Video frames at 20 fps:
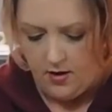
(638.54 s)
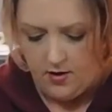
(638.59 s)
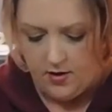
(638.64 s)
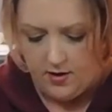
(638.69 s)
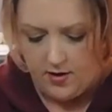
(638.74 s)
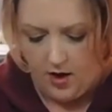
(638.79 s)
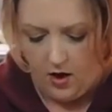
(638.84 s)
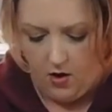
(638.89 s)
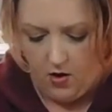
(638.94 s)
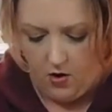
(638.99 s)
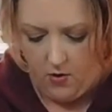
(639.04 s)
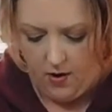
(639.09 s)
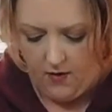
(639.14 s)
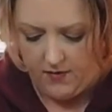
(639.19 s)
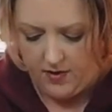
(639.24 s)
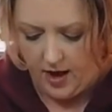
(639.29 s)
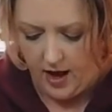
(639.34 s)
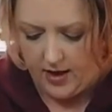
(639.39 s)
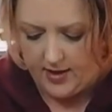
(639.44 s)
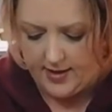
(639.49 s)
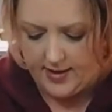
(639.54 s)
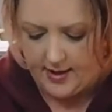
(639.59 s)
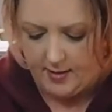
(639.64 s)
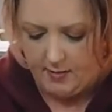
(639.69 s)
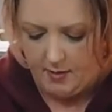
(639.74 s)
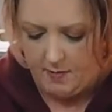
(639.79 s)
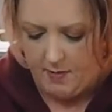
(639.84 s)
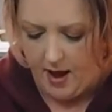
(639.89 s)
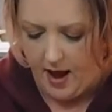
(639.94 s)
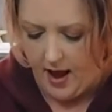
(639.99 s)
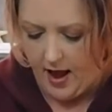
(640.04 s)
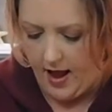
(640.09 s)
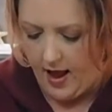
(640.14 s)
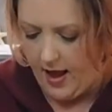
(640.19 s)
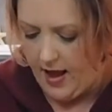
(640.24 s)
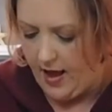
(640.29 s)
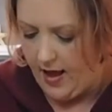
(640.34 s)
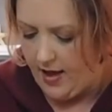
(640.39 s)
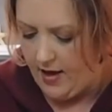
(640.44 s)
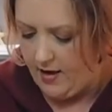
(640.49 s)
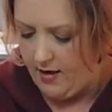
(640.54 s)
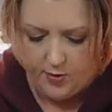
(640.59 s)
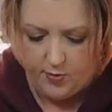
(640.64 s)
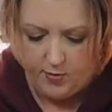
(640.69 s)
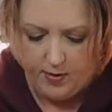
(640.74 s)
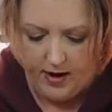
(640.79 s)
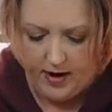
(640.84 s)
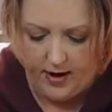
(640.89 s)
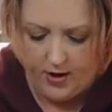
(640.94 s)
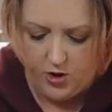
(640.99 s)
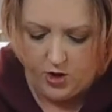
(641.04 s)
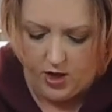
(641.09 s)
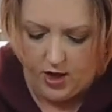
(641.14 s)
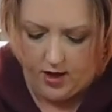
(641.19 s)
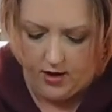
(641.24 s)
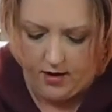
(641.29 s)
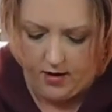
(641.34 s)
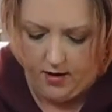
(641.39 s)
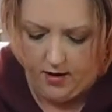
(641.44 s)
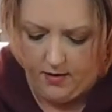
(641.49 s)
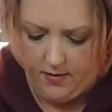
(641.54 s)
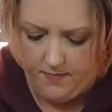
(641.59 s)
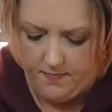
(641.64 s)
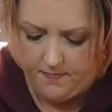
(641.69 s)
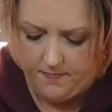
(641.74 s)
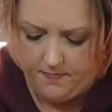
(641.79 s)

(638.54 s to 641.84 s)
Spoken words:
So I've got some of my spinach here.